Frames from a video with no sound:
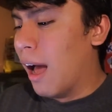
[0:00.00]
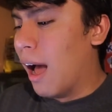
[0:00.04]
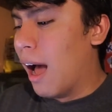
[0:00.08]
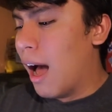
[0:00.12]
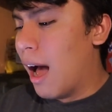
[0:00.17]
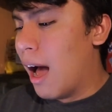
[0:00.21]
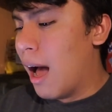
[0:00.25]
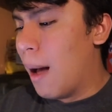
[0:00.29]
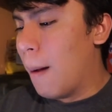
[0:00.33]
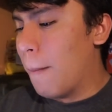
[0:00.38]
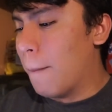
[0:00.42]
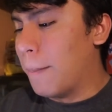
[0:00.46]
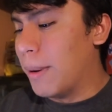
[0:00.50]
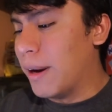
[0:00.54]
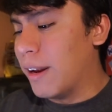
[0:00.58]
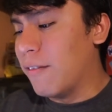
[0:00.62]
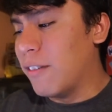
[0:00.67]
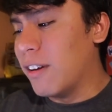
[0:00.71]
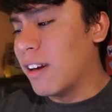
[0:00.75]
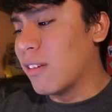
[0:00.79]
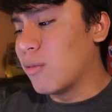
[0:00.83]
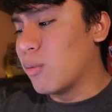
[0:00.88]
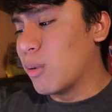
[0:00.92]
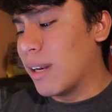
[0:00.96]
Um, but
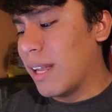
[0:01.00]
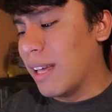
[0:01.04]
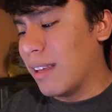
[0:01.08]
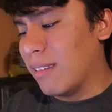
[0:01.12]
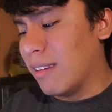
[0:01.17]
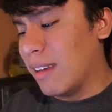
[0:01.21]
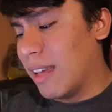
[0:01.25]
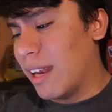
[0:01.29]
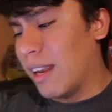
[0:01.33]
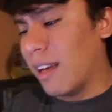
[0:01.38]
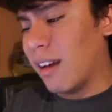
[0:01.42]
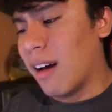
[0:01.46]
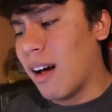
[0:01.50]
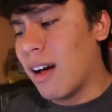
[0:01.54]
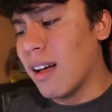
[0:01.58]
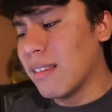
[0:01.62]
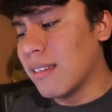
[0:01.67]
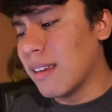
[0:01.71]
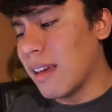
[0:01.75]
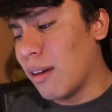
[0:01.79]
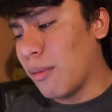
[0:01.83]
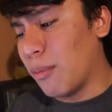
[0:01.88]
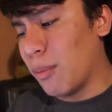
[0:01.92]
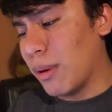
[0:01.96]
if you guys would like to get in
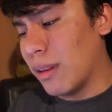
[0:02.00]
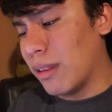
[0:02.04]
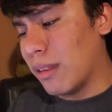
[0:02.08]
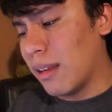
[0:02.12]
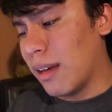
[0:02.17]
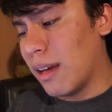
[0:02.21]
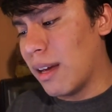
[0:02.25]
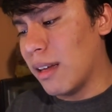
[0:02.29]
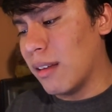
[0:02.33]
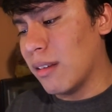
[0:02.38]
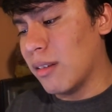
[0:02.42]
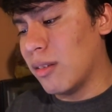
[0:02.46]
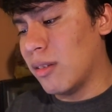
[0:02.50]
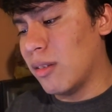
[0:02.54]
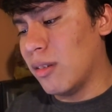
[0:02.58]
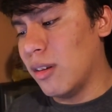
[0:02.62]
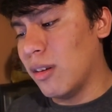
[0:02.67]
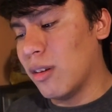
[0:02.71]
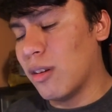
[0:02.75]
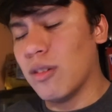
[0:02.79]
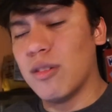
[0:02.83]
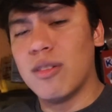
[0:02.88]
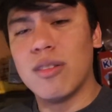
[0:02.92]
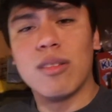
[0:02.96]
contact with us,
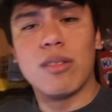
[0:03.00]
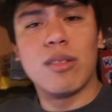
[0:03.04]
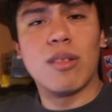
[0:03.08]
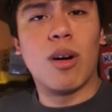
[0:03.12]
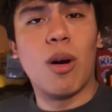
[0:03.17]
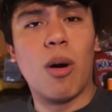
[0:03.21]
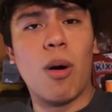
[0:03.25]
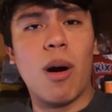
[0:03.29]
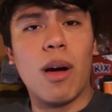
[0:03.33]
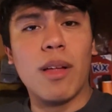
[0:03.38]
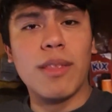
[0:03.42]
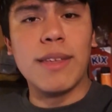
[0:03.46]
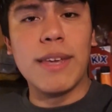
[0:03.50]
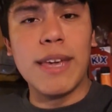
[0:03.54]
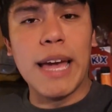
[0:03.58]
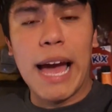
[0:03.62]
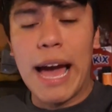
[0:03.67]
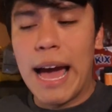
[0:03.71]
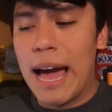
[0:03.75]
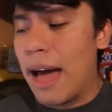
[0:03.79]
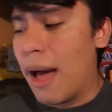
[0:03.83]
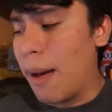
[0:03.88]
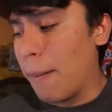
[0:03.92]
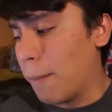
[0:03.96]
you know, just go on the
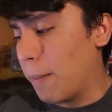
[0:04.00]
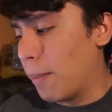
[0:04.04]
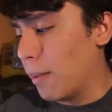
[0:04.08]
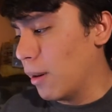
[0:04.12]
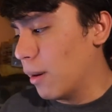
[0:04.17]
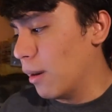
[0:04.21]
app,